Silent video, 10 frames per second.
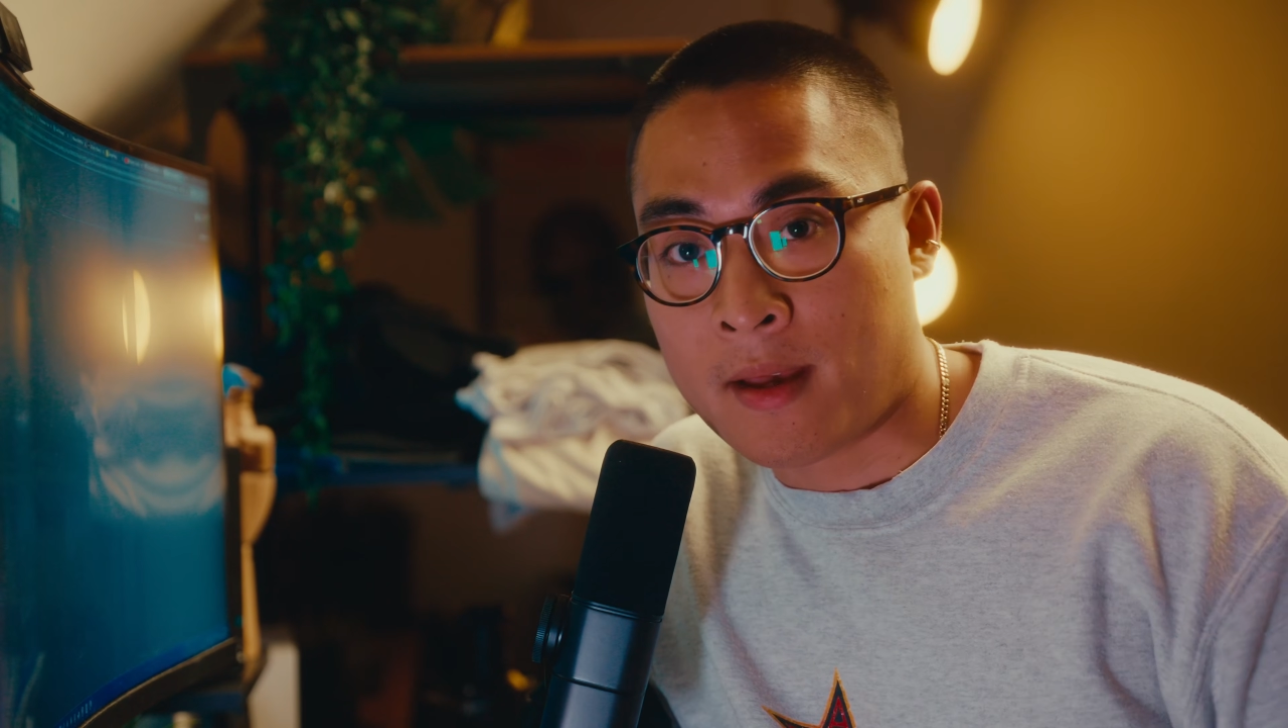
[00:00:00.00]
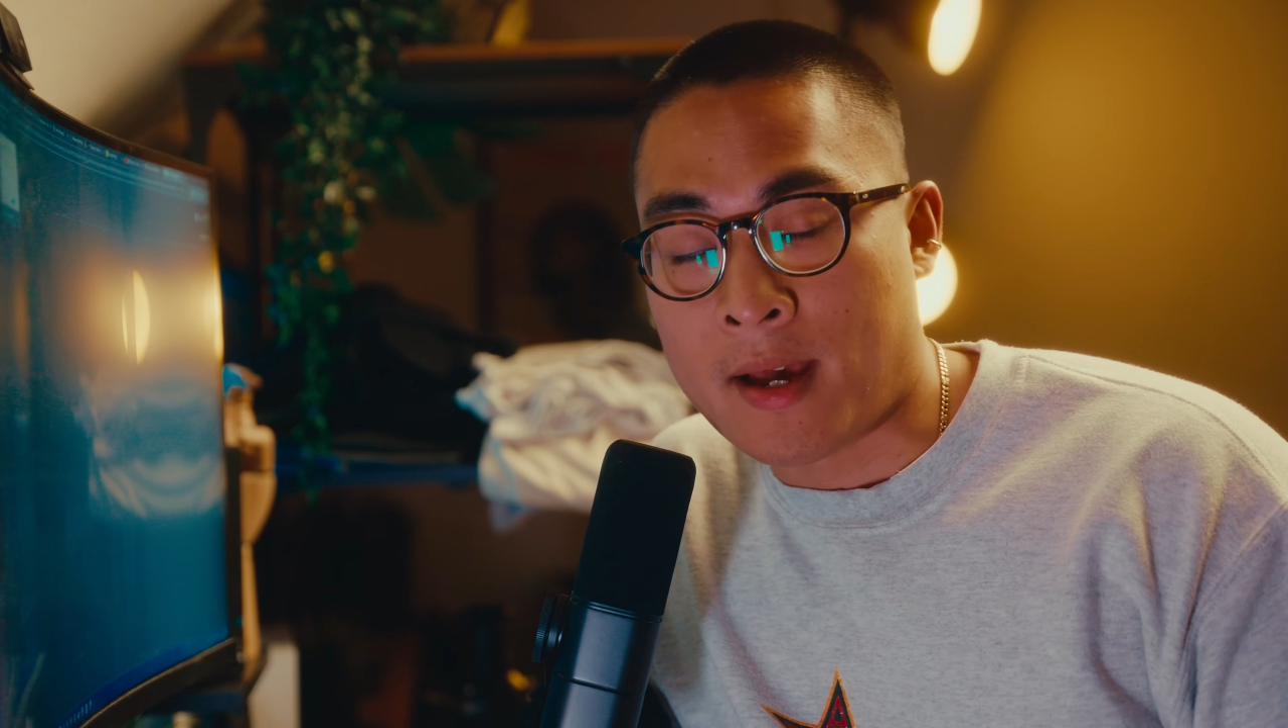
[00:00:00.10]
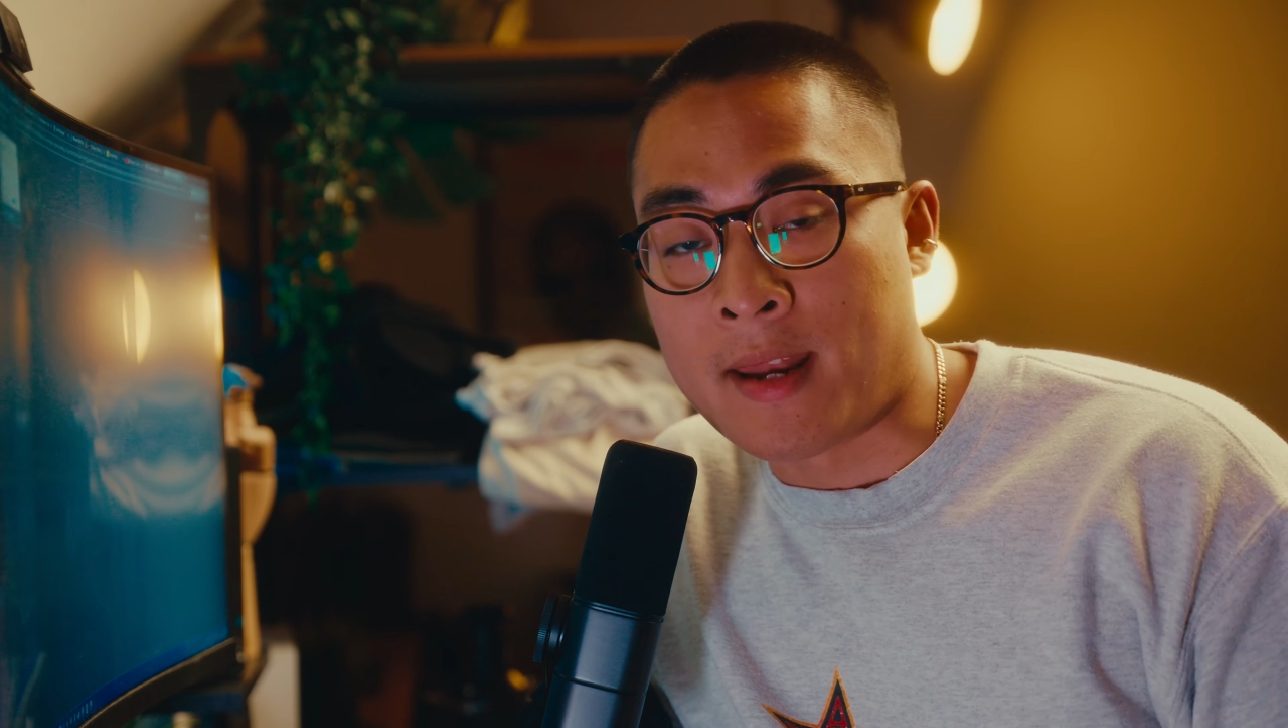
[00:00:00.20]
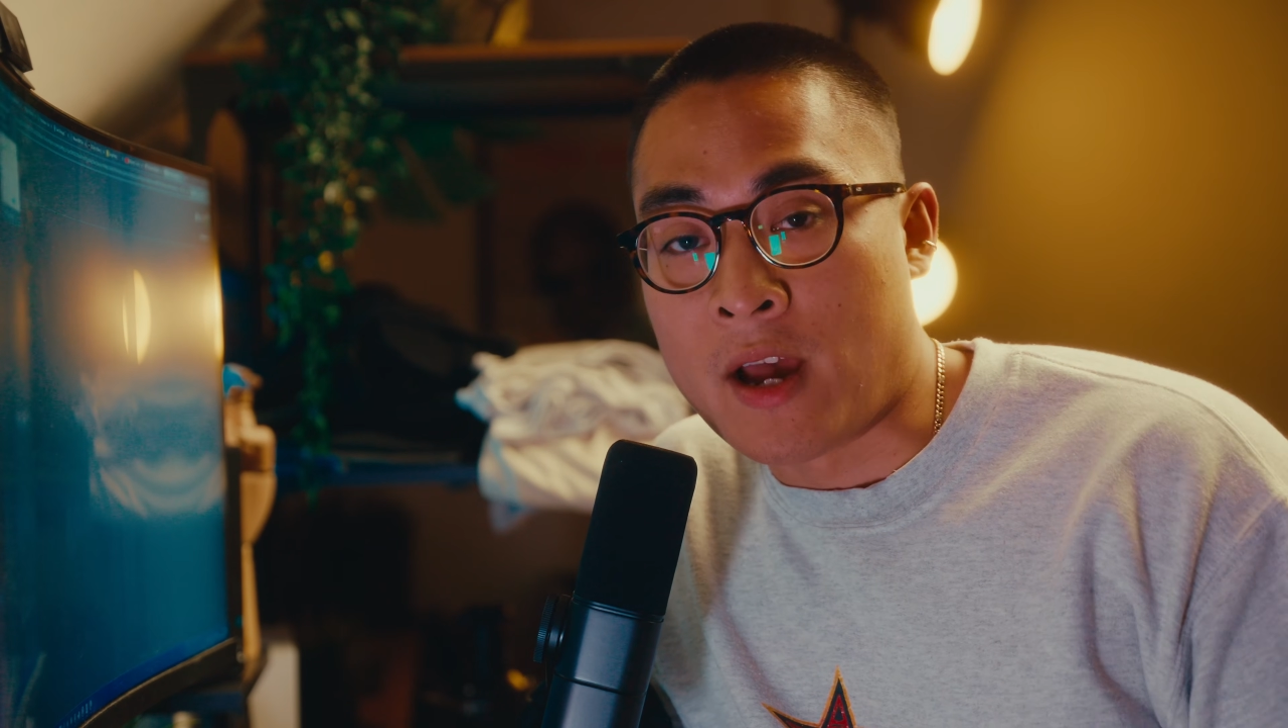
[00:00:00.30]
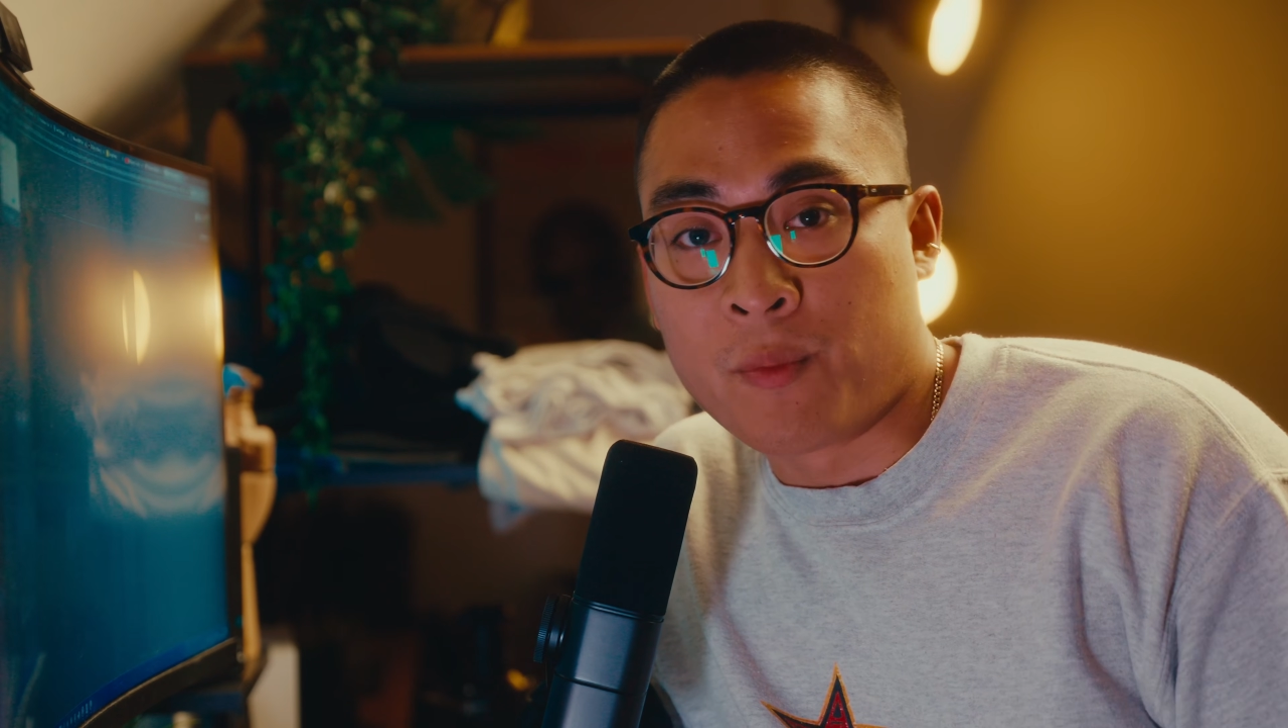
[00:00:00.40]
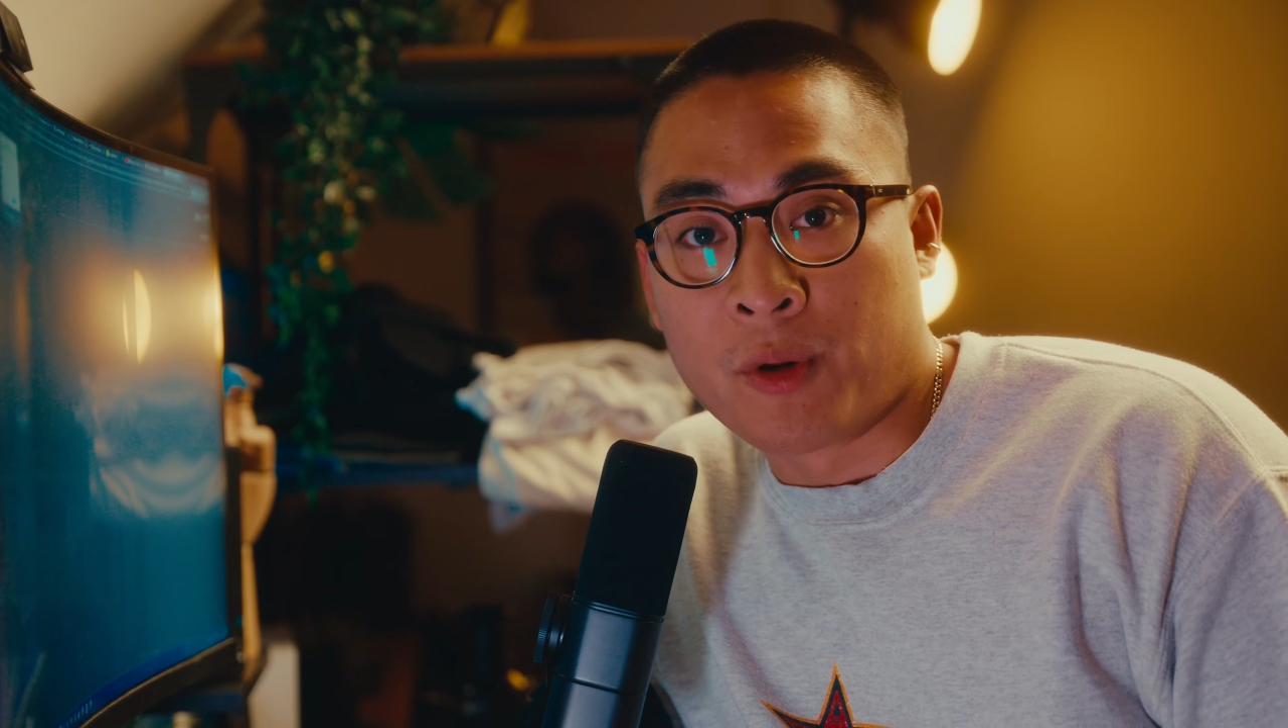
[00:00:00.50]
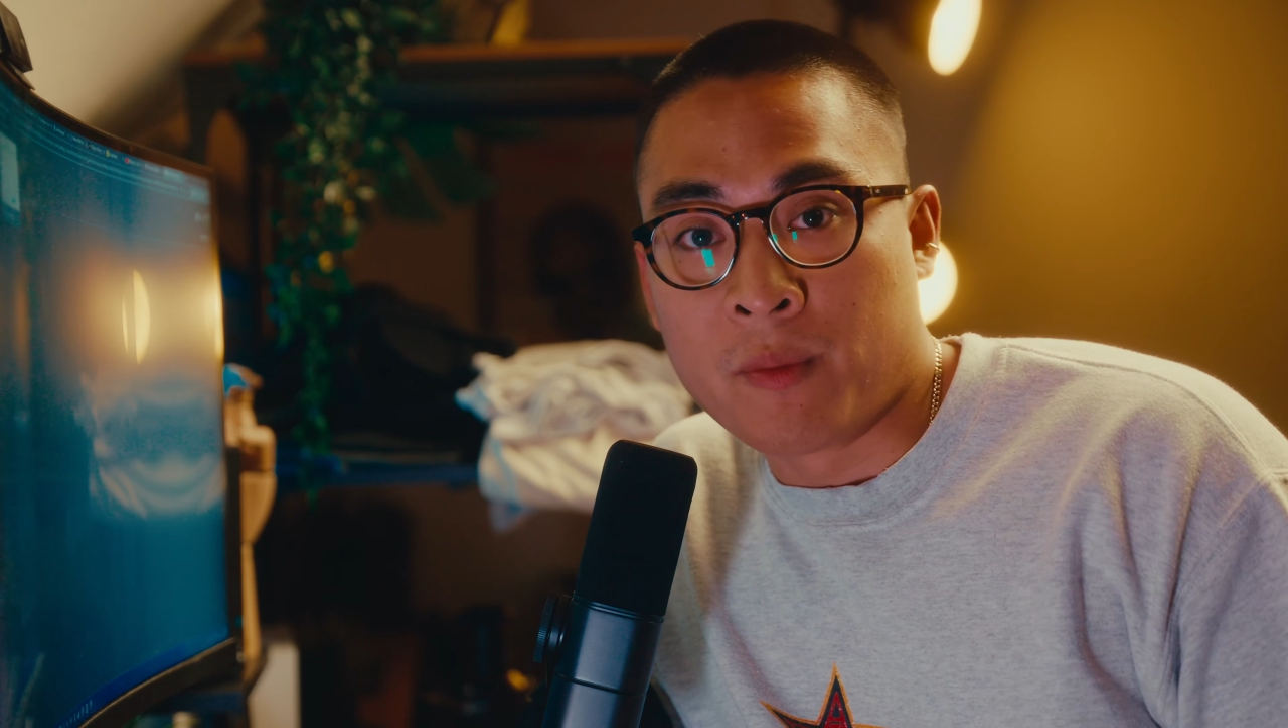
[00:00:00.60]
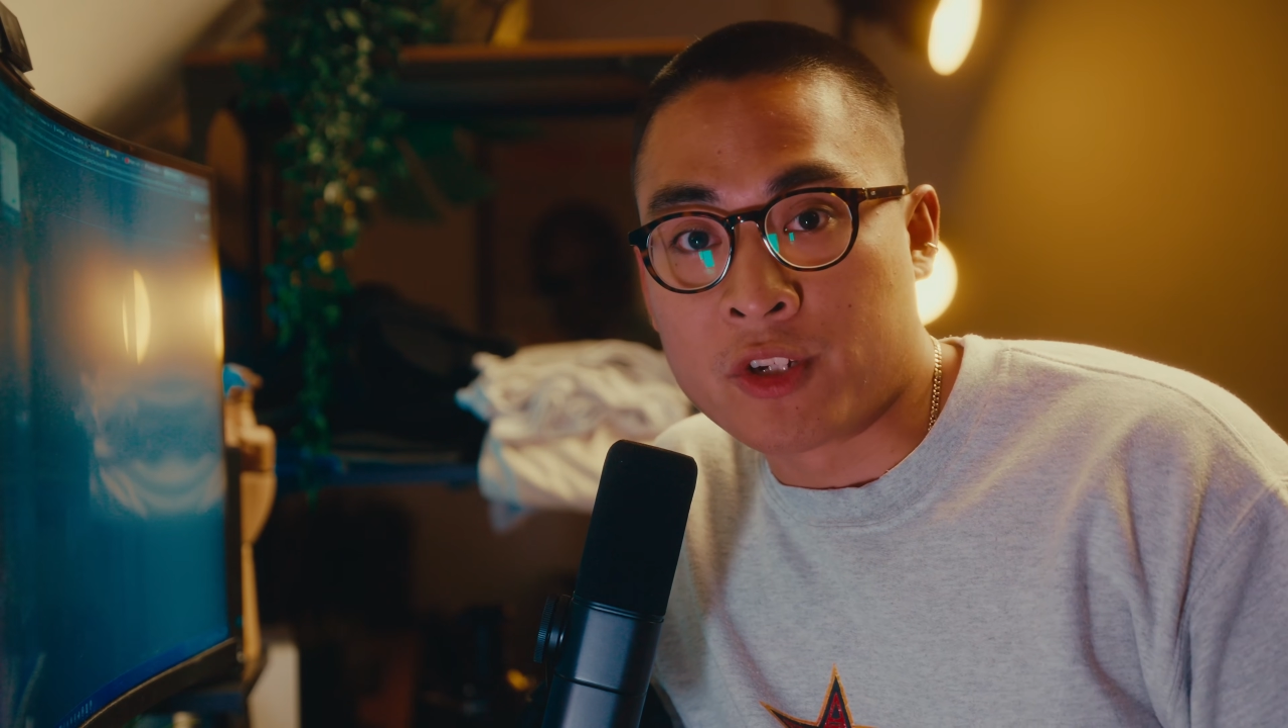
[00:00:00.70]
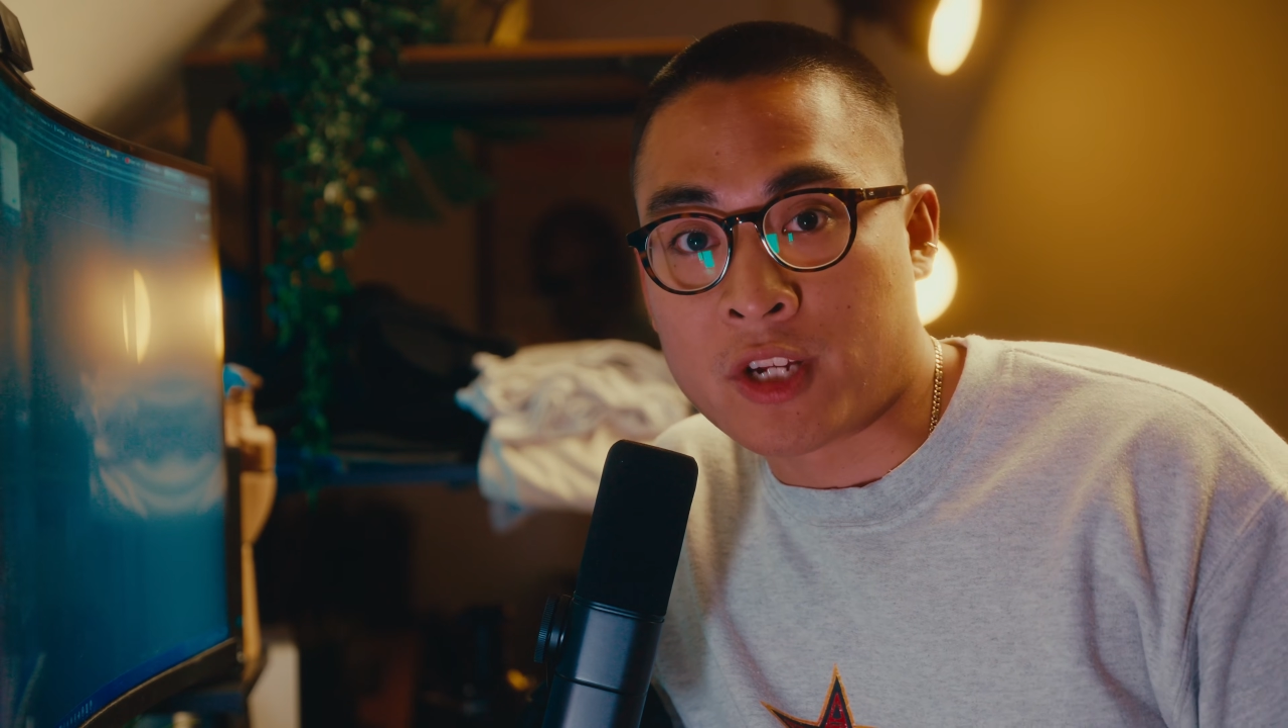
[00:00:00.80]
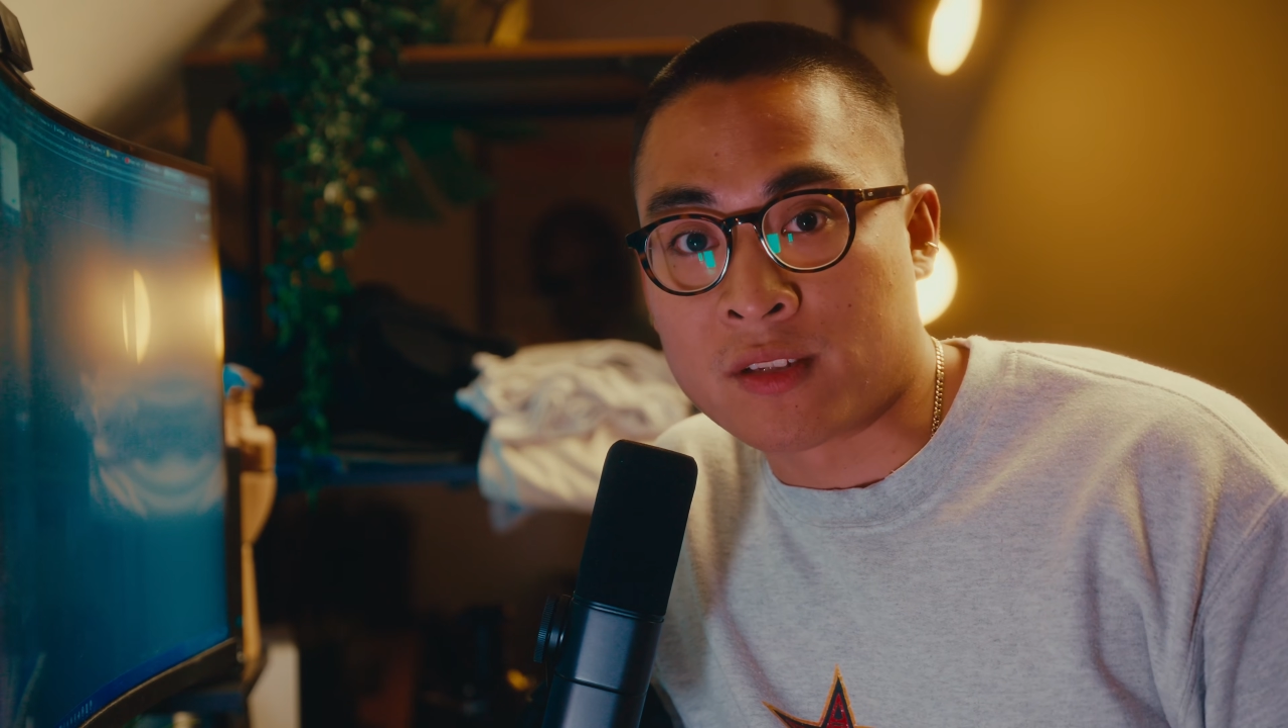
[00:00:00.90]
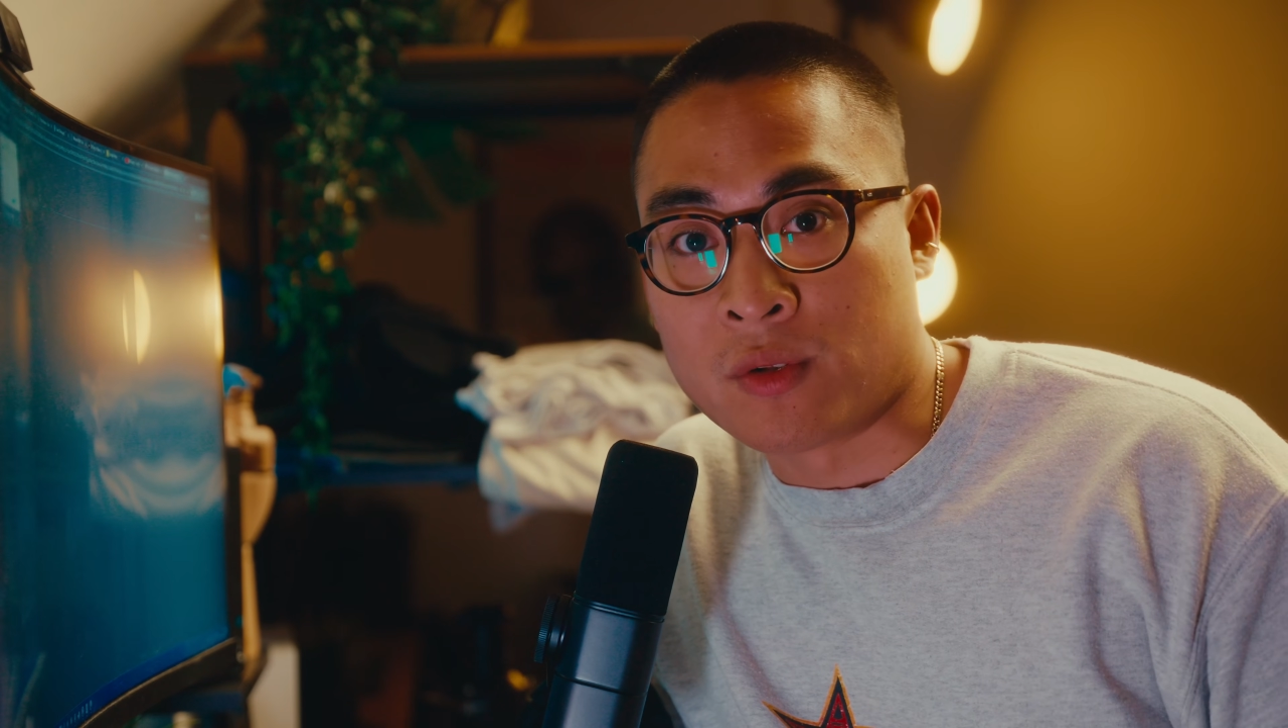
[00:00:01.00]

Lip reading: And now it pretty much has